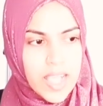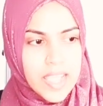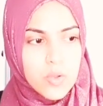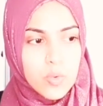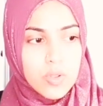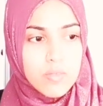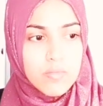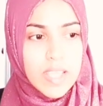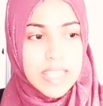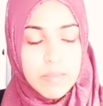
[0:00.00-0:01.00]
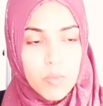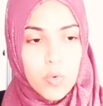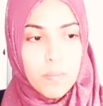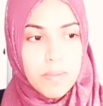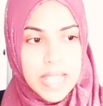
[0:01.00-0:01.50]
I don't
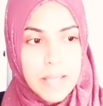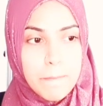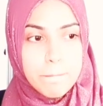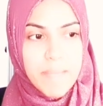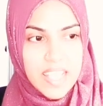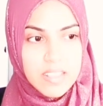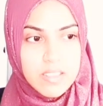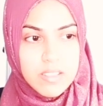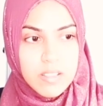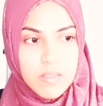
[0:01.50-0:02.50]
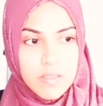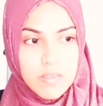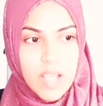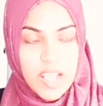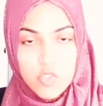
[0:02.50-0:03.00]
anymore blame men
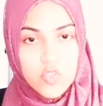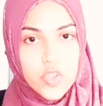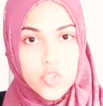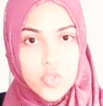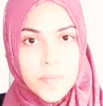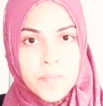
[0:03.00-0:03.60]
as such,